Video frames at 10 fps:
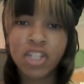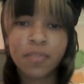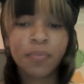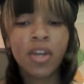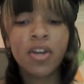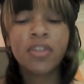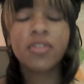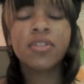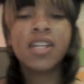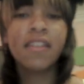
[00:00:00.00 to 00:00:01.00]
page.
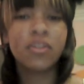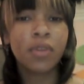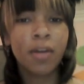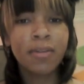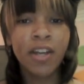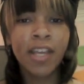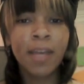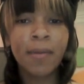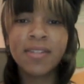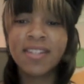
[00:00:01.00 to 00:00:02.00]
So today that's what I'll be
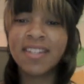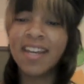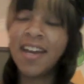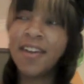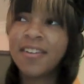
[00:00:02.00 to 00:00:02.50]
talking about since I've